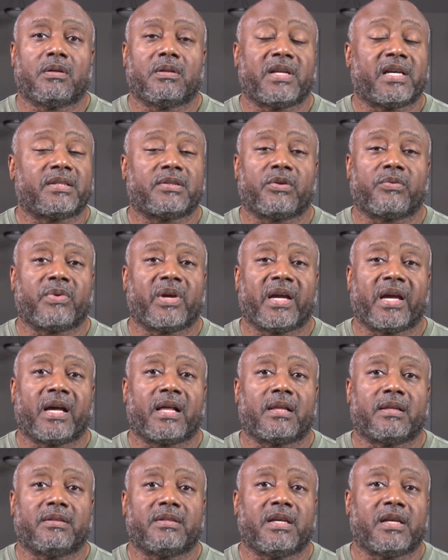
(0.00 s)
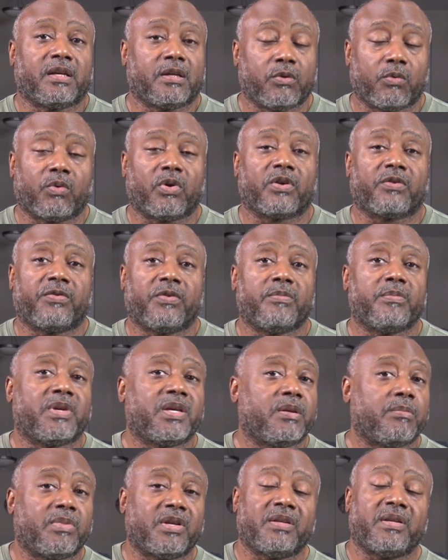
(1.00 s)
That's the reality. It could work for
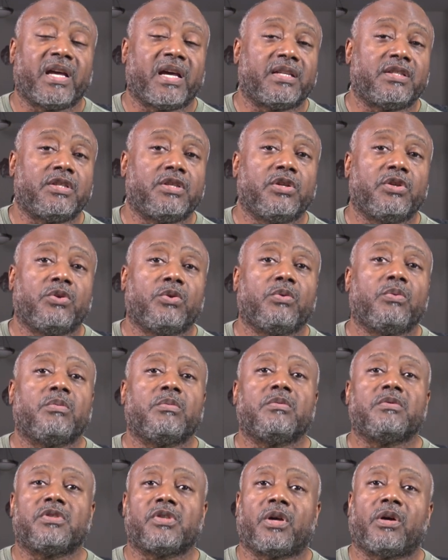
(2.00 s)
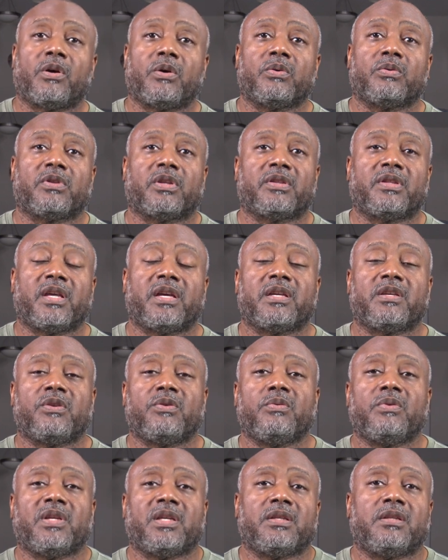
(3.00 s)
me, but not you. So the thing
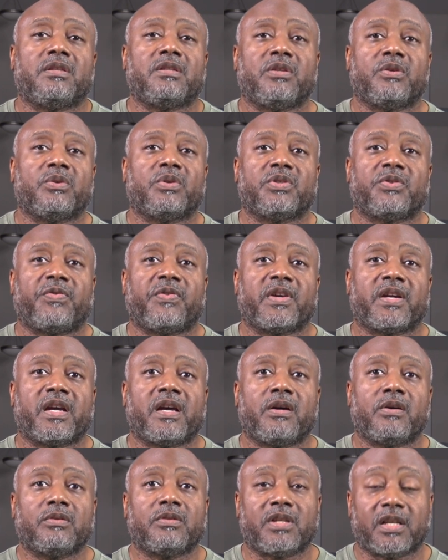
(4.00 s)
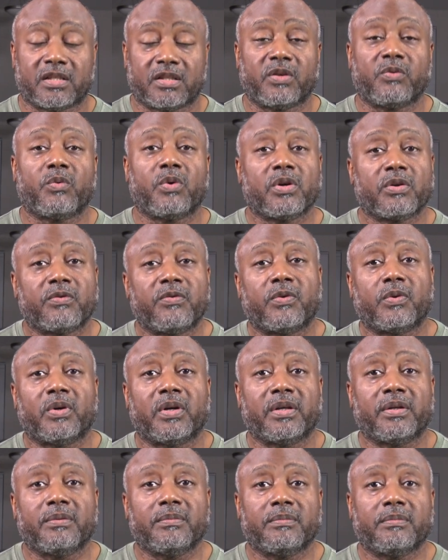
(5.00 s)
you need to do is figure out does it work for
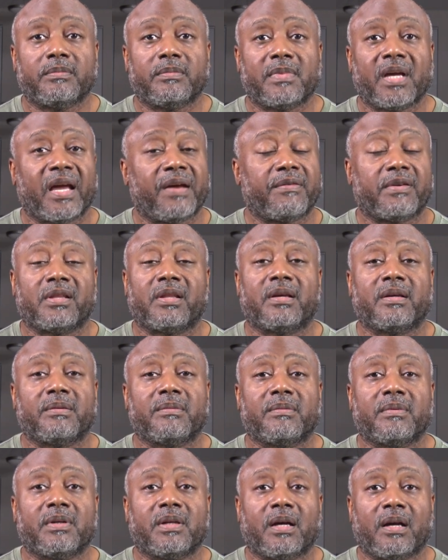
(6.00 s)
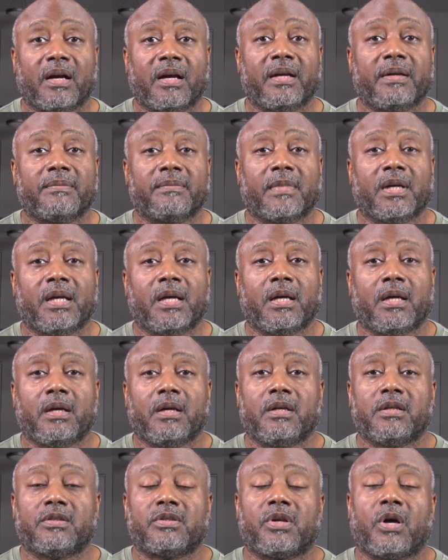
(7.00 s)
you? Everything. All right.
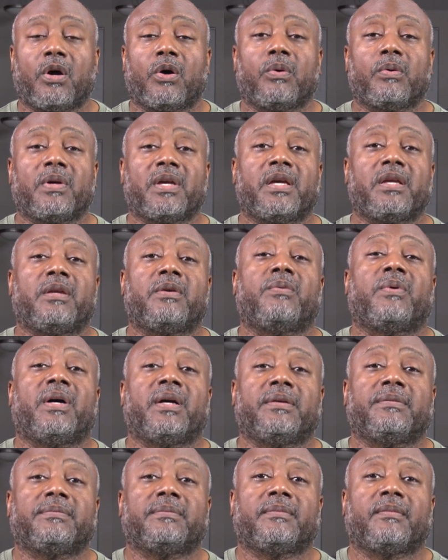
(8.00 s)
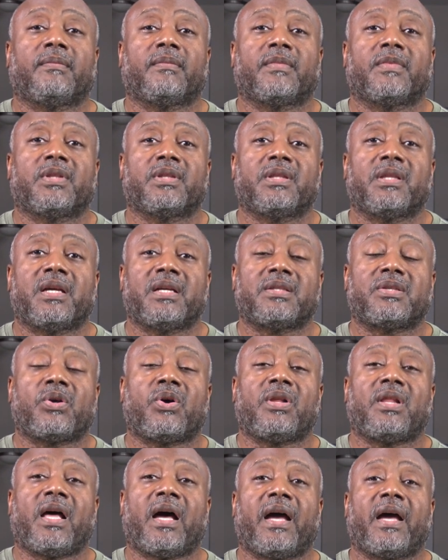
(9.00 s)
So anyway, that's
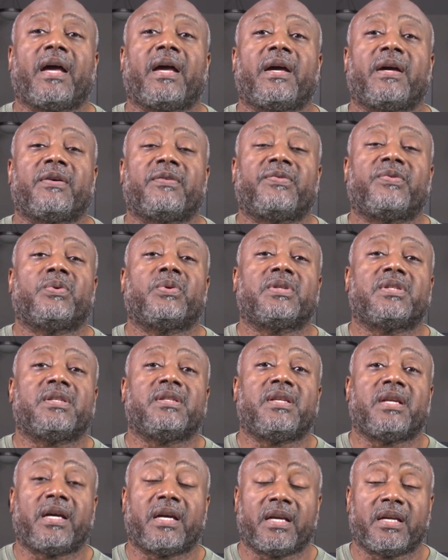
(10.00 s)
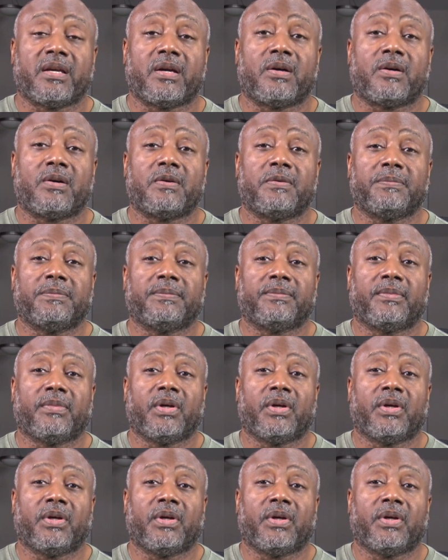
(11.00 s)
all I have for today, y'all.